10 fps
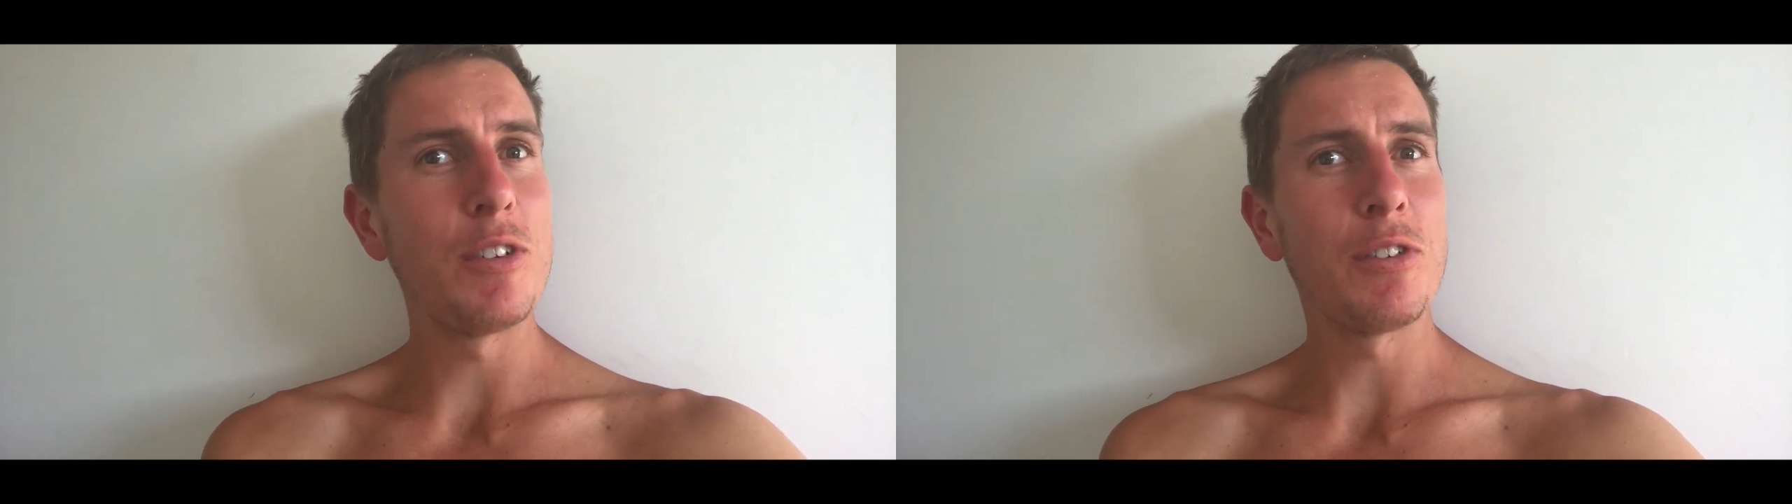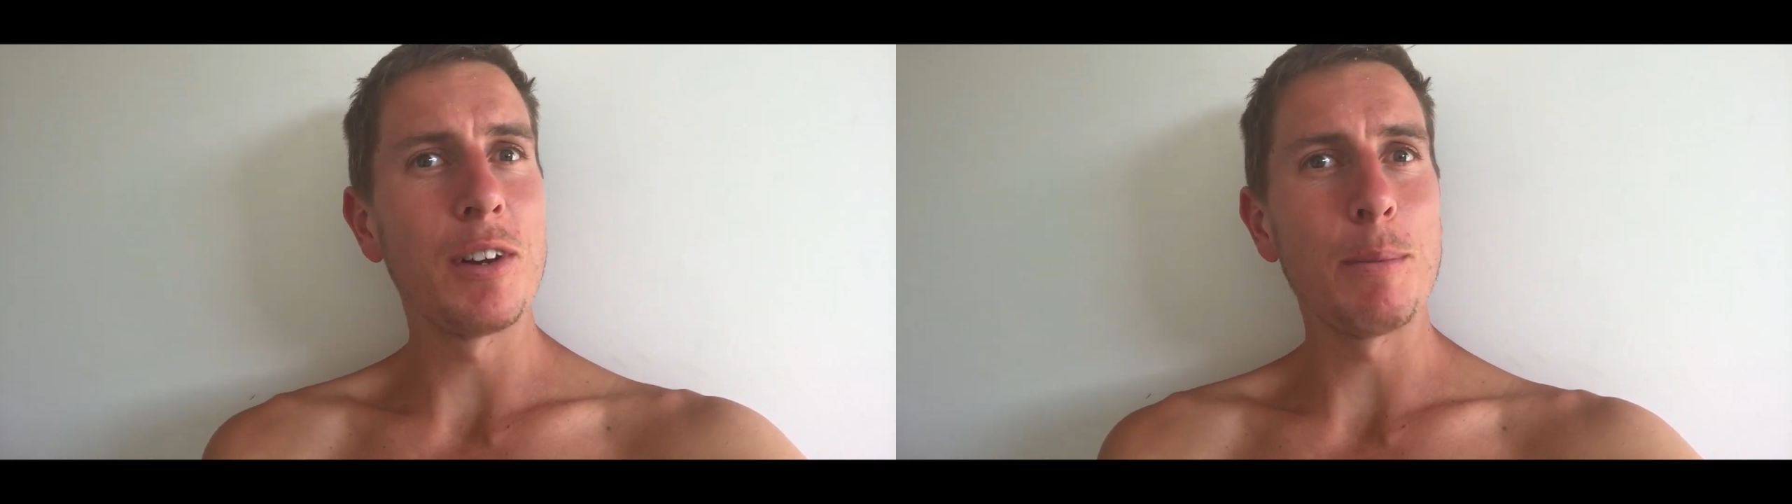
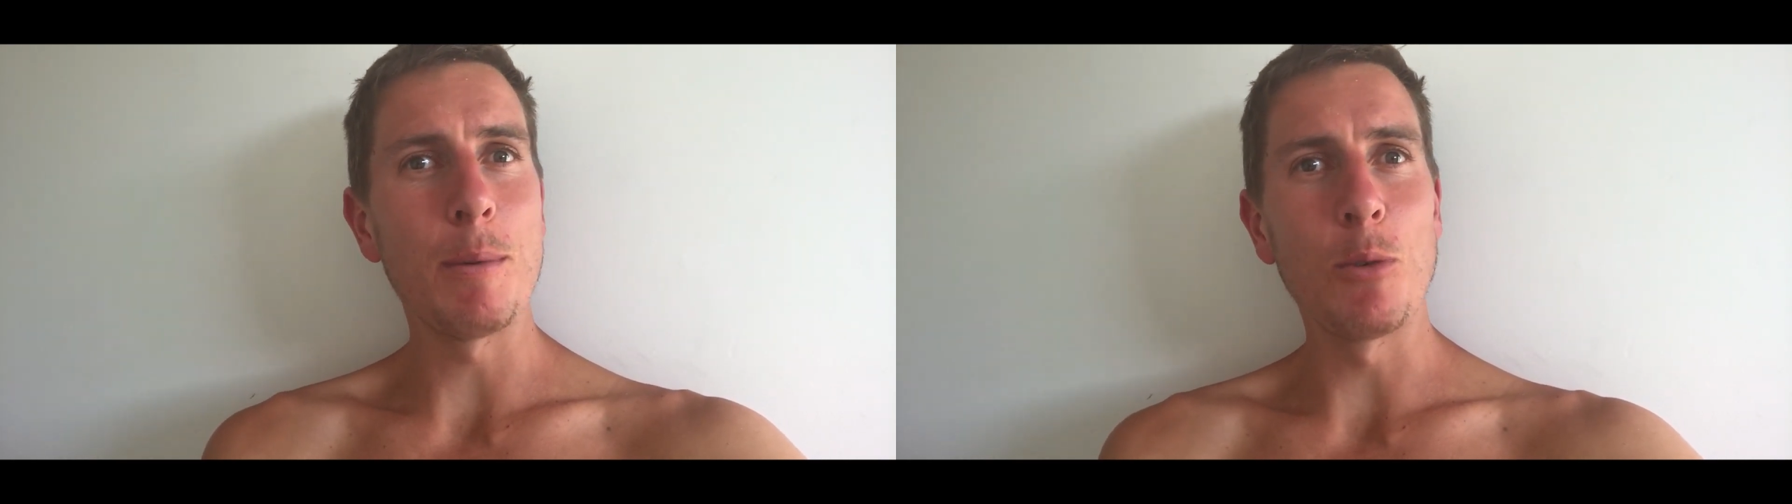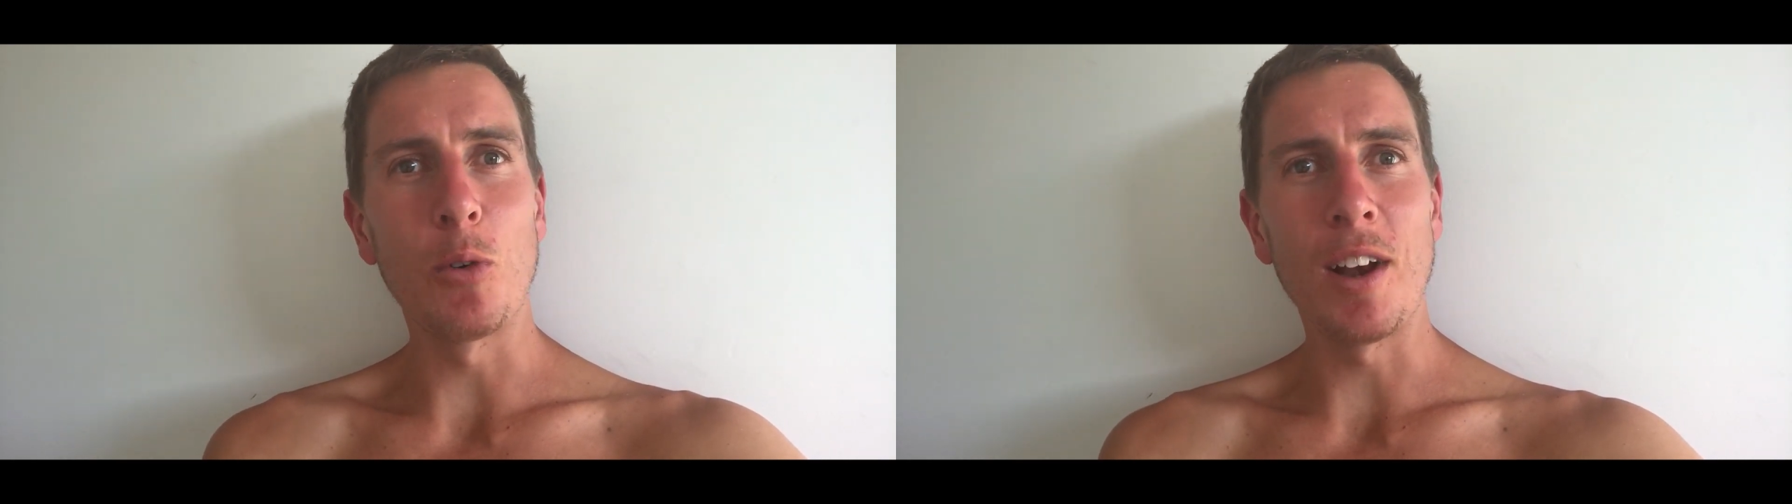definitely
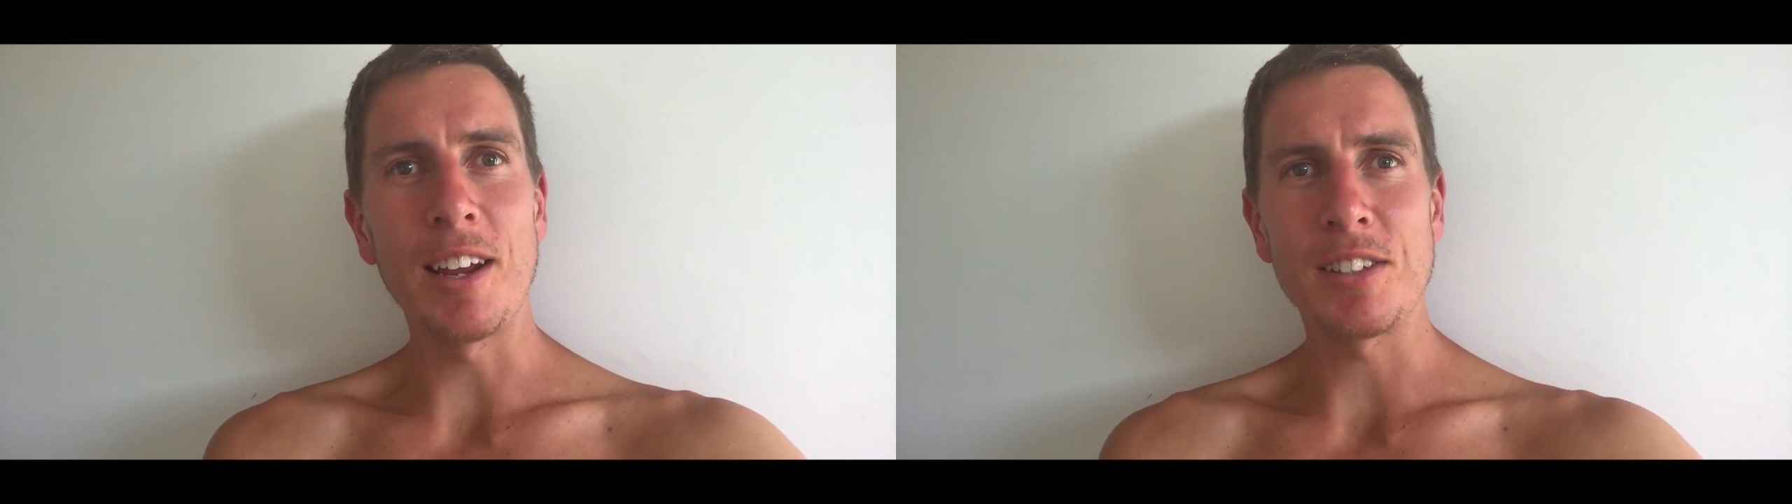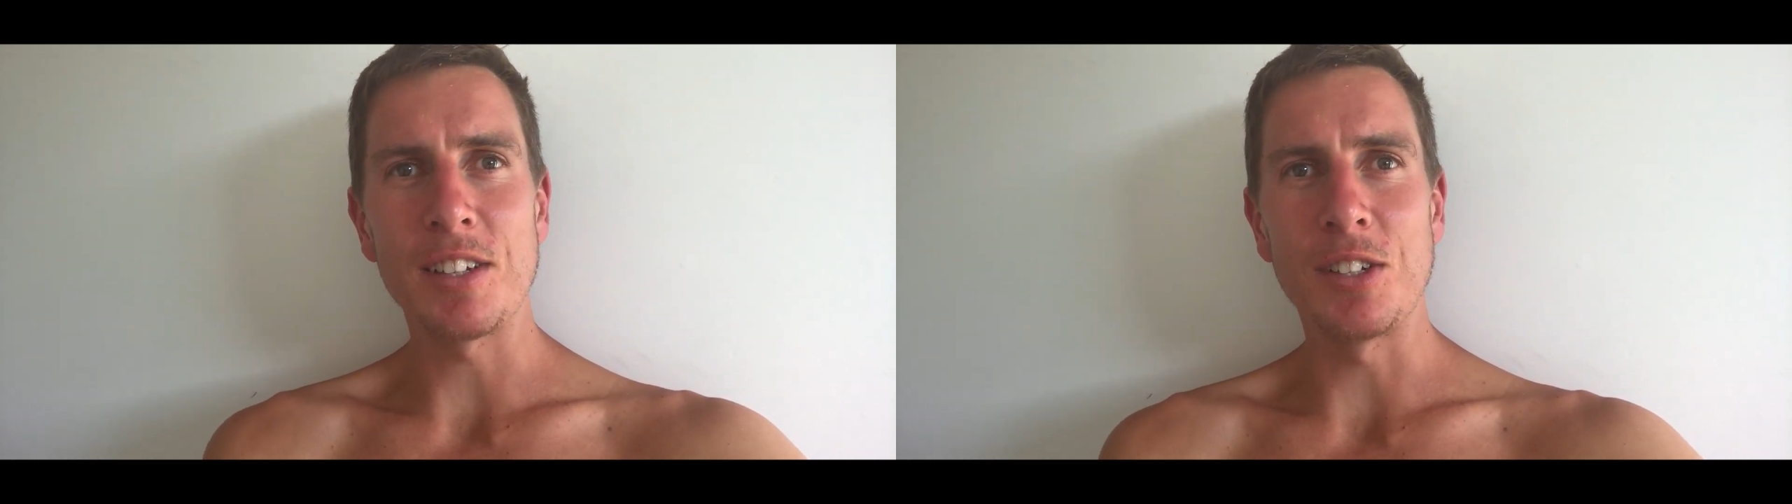been more
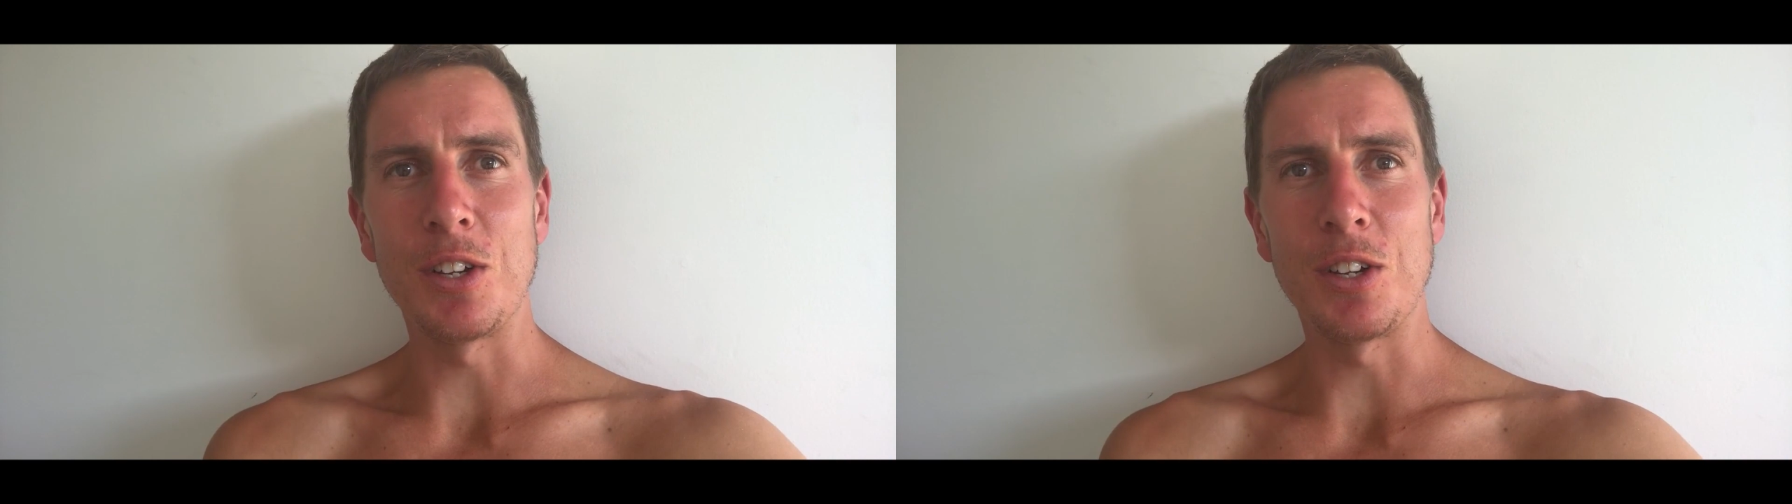relaxed as you